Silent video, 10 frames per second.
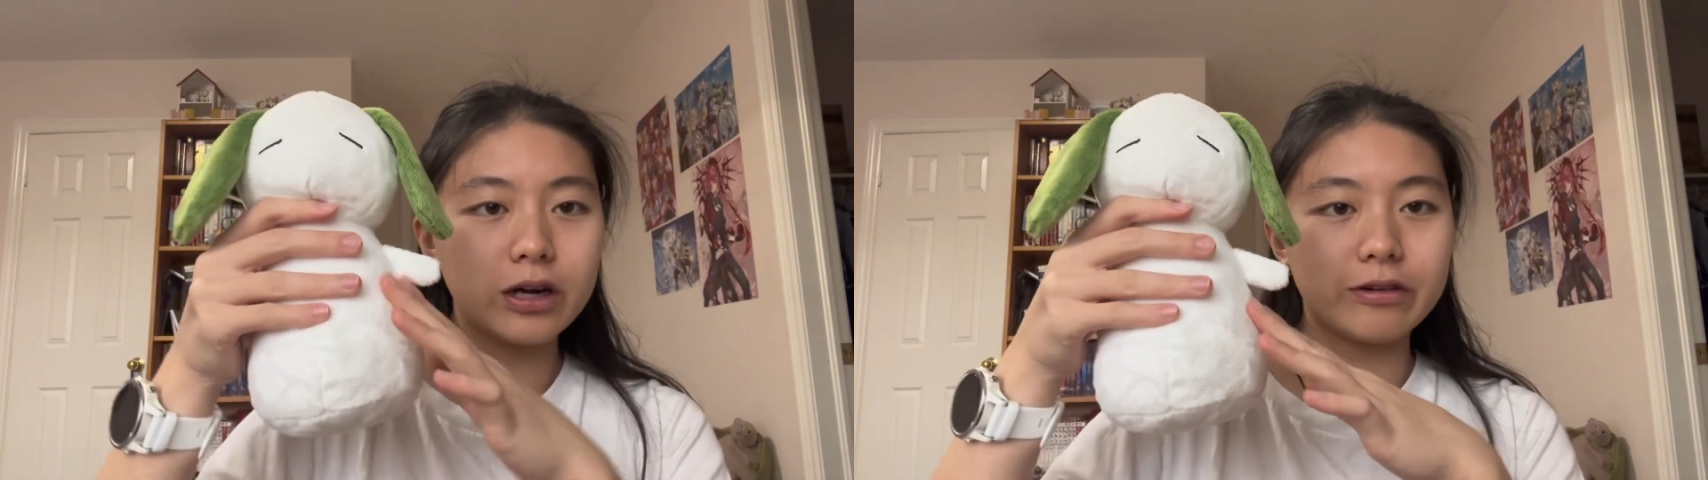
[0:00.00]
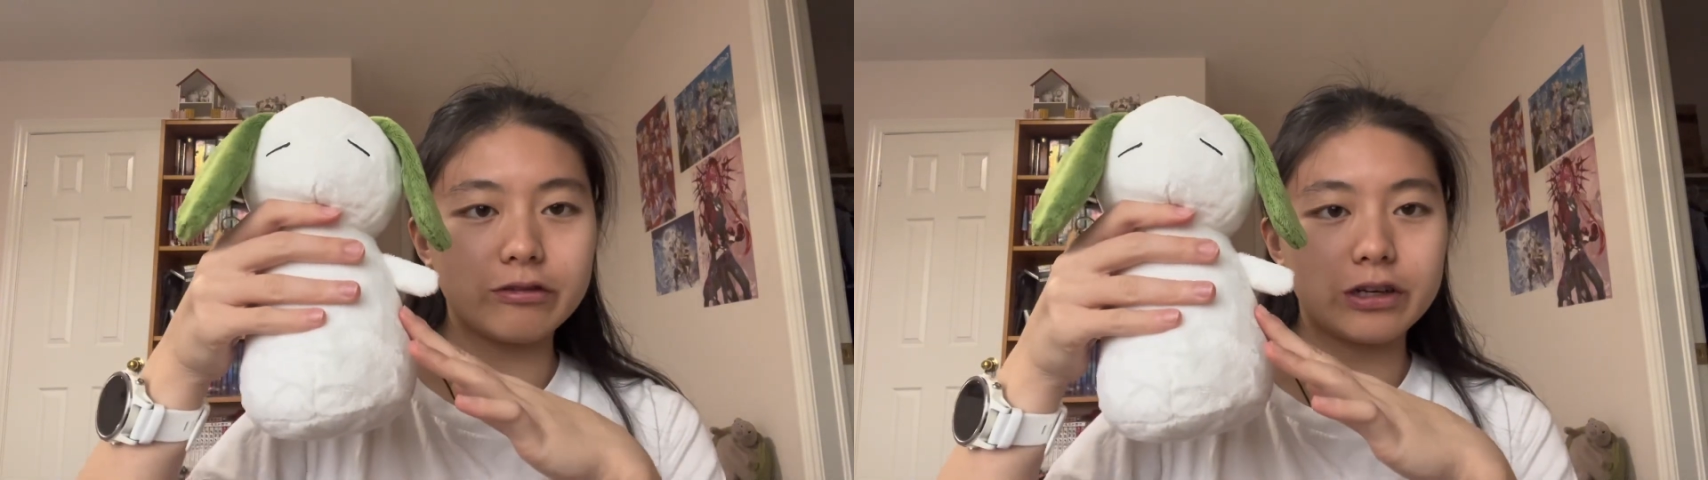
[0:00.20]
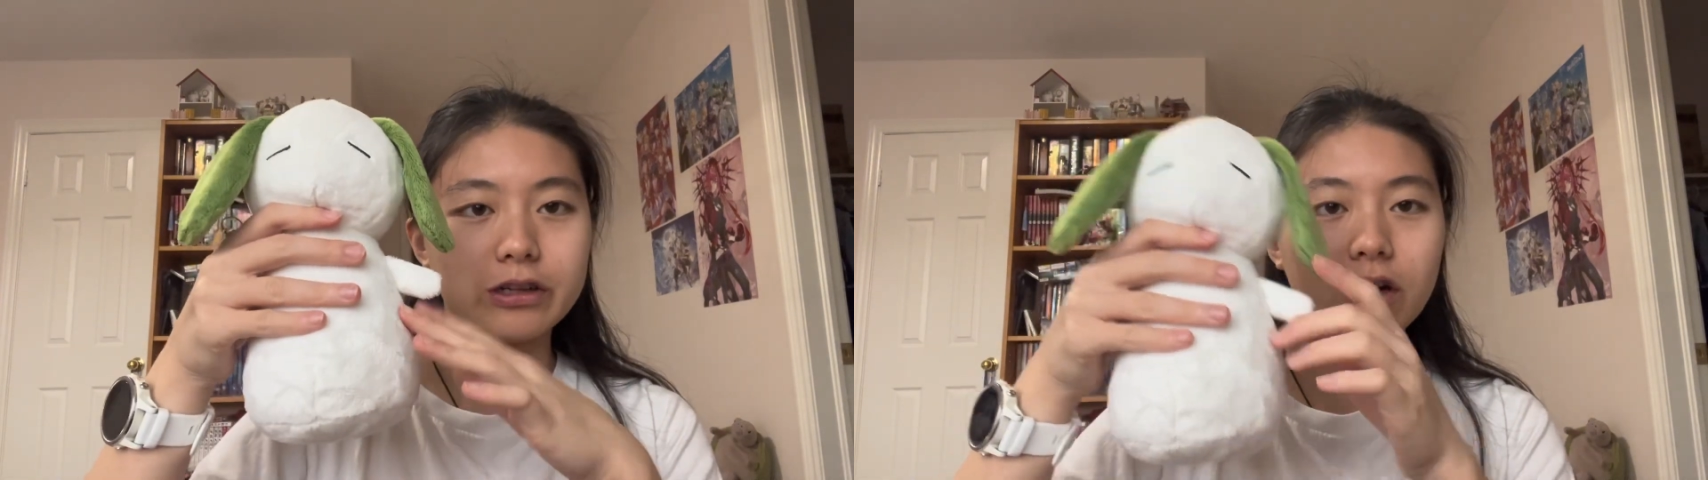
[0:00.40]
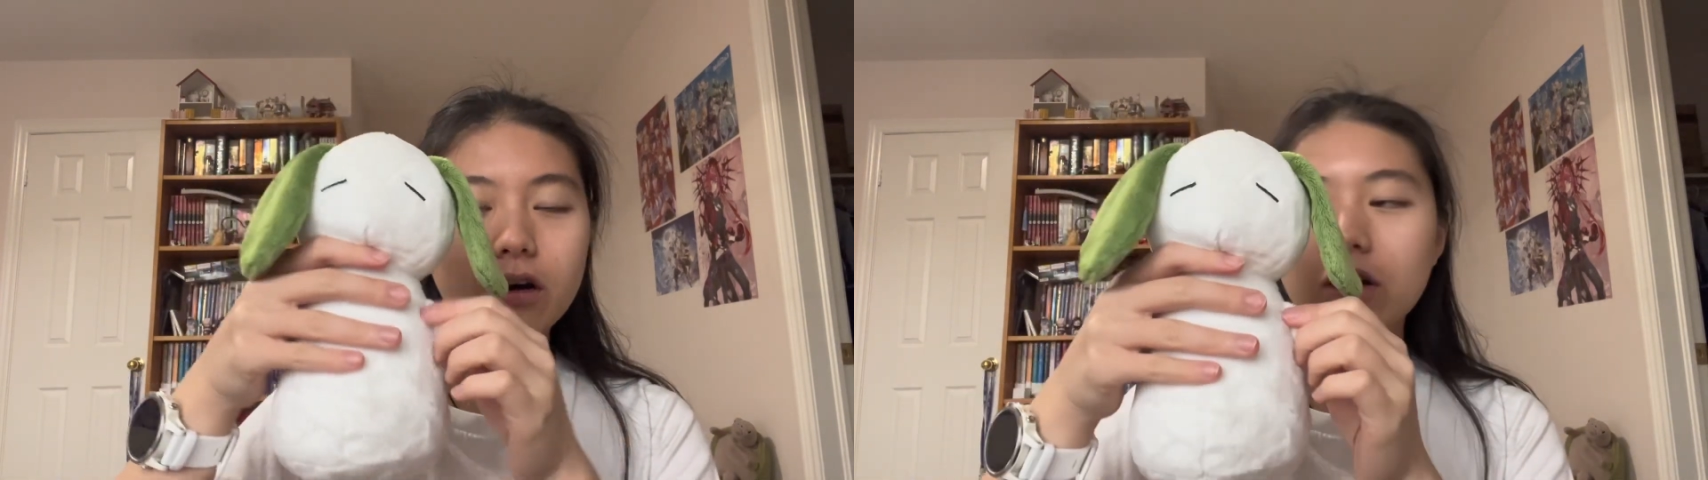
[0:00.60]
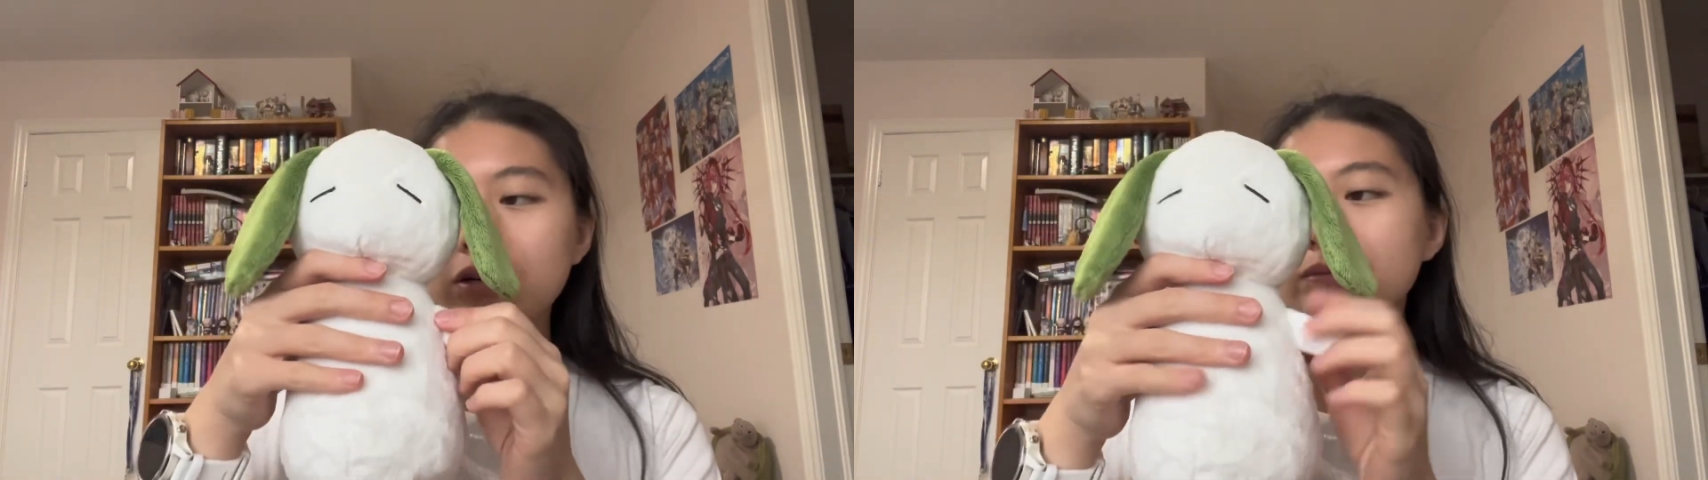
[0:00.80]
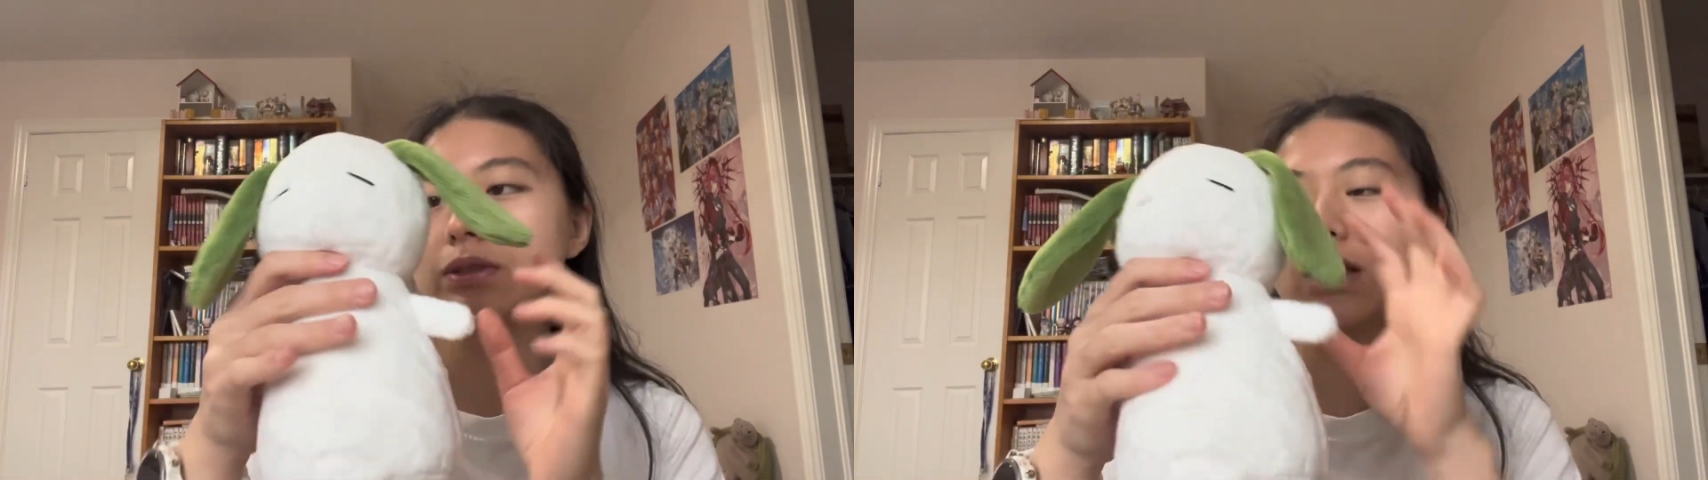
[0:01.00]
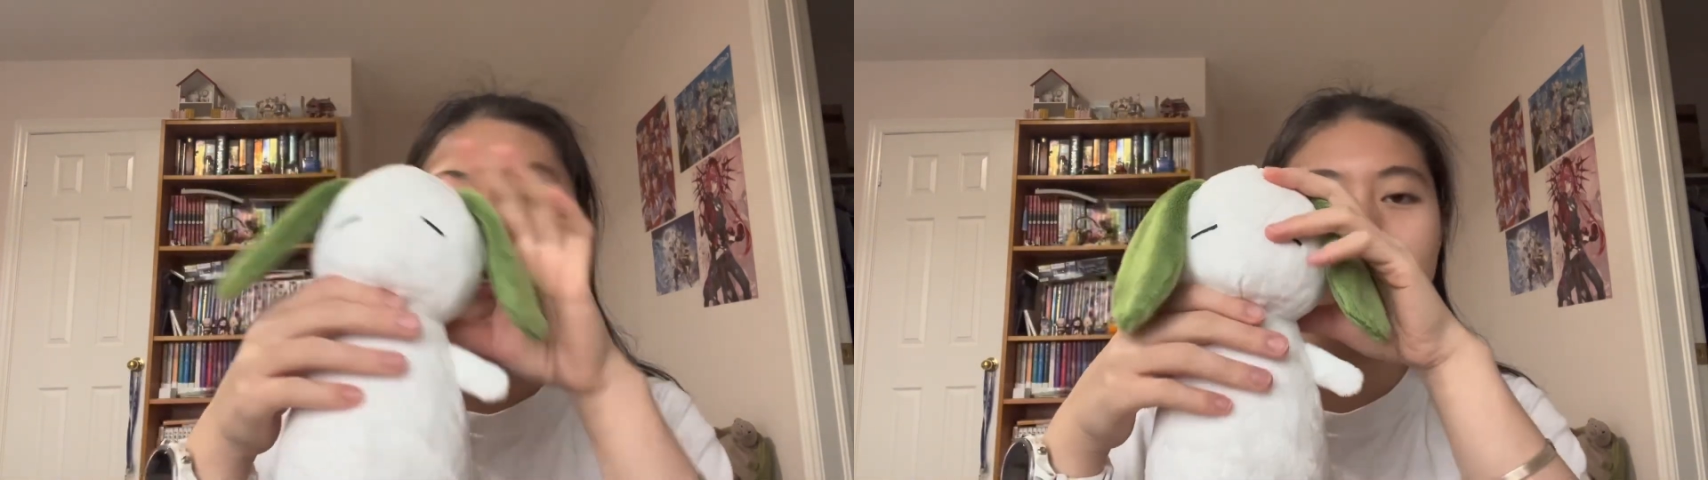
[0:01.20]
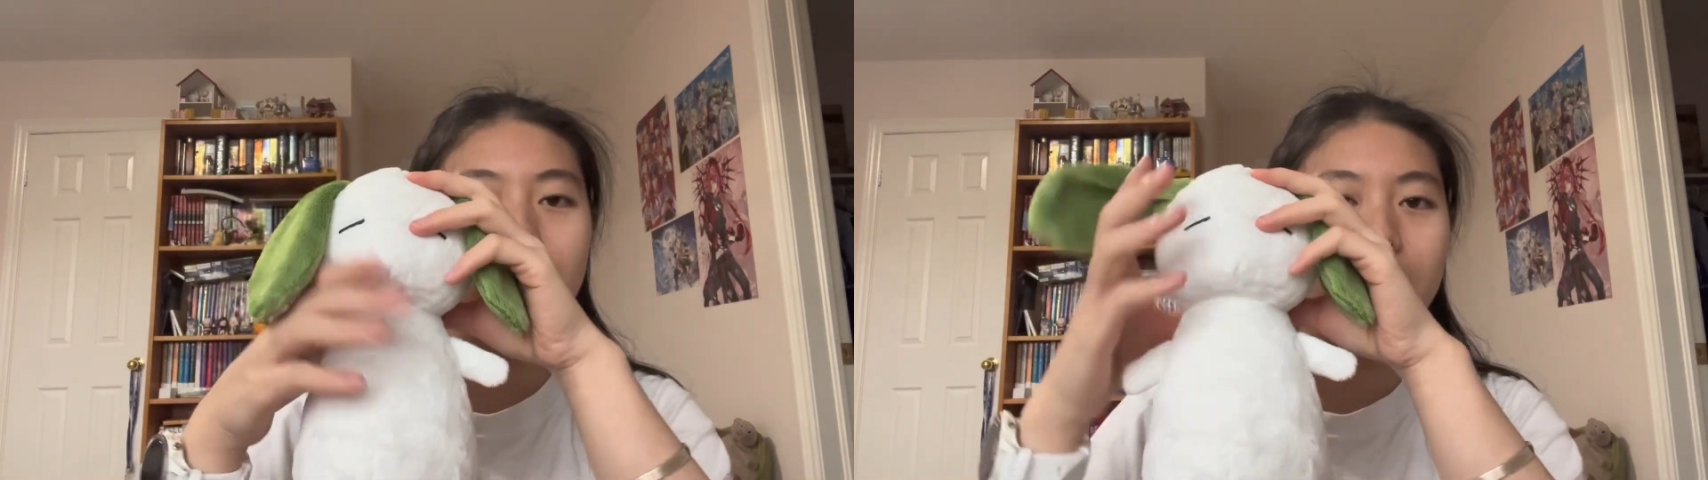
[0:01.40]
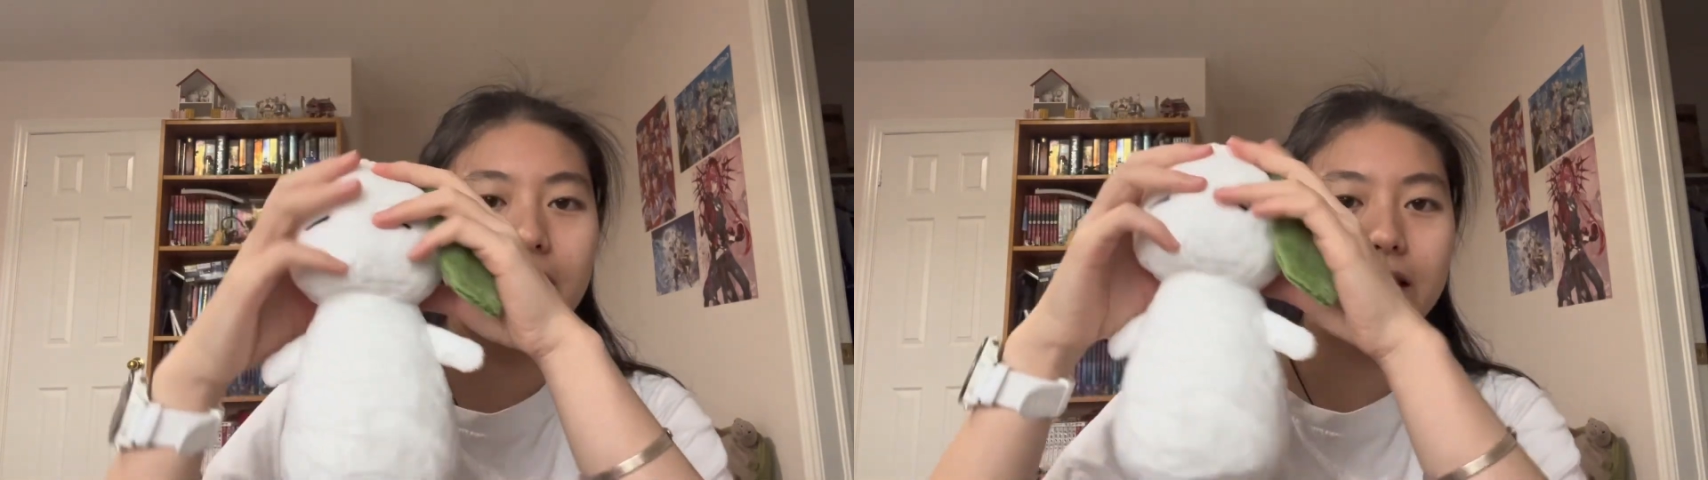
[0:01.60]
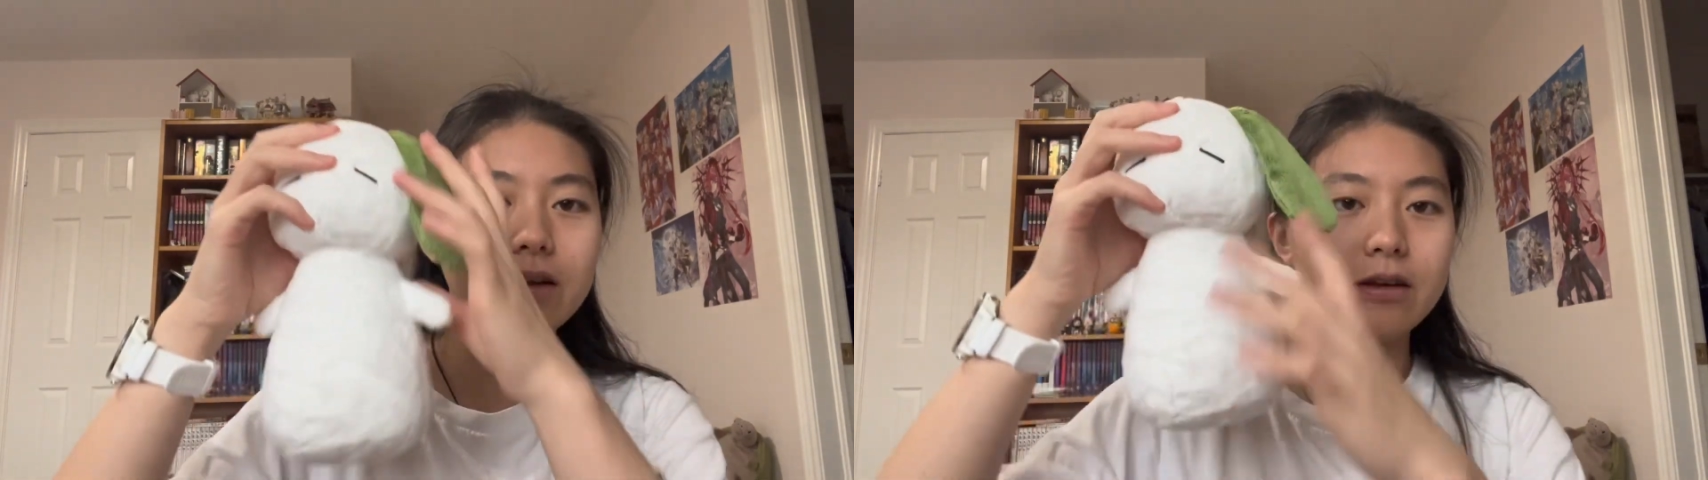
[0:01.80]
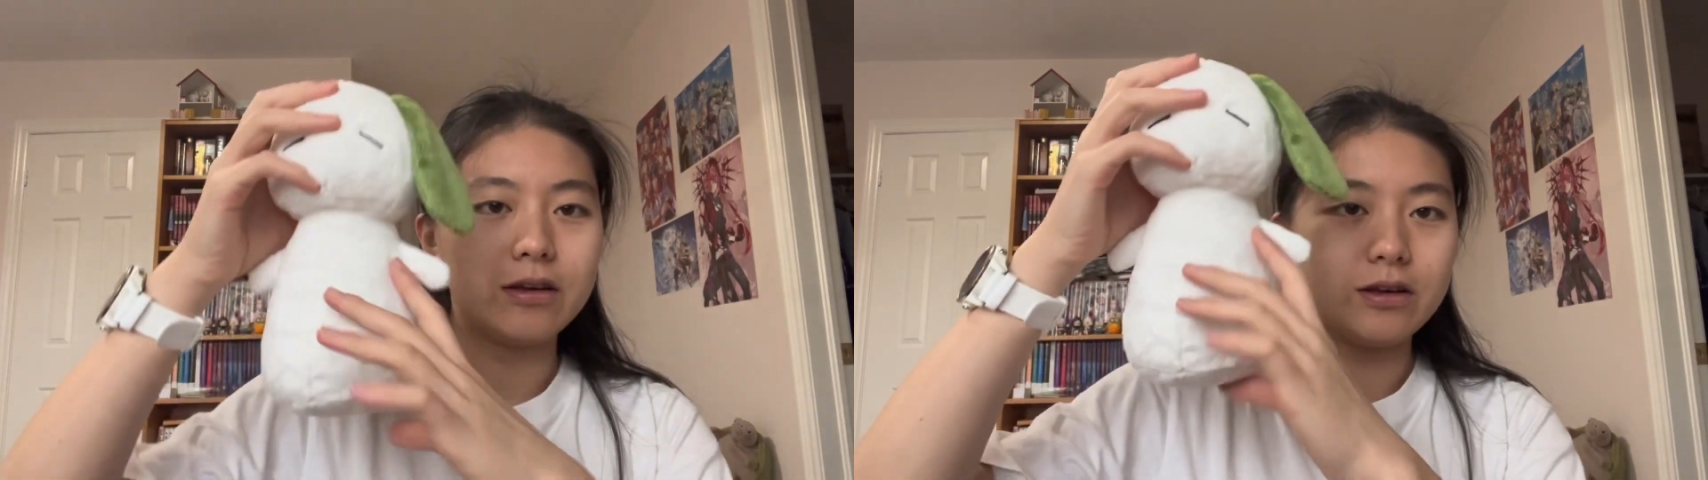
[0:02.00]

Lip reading: covering the arms, and the head